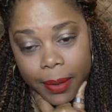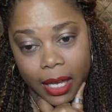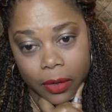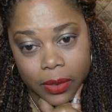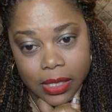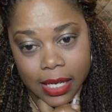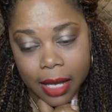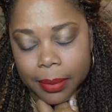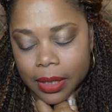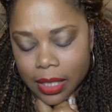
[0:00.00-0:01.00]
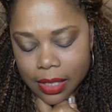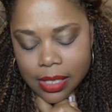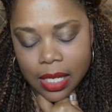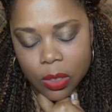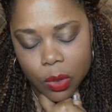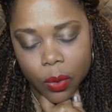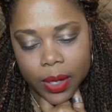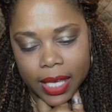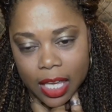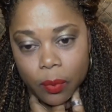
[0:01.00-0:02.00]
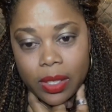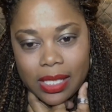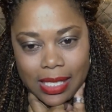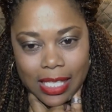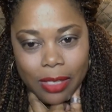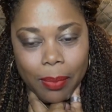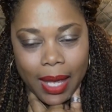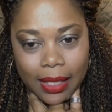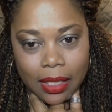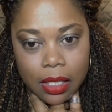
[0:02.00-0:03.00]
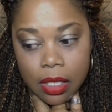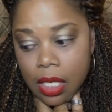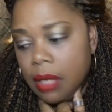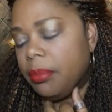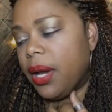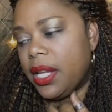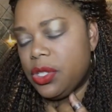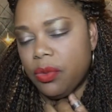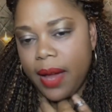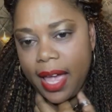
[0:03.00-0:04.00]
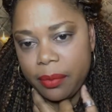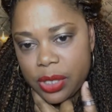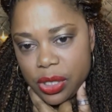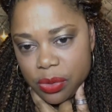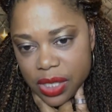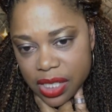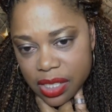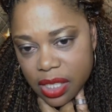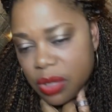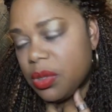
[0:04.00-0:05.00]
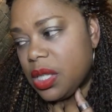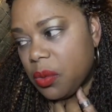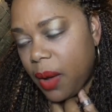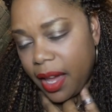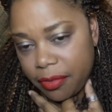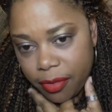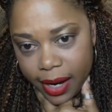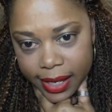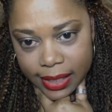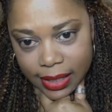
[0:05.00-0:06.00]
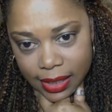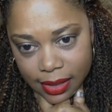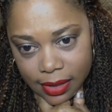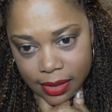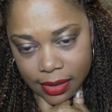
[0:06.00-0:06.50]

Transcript: parents now, but Lila say, you go ahead, we'll see you back there. Brad, you ride with you and your you and your wife ride together.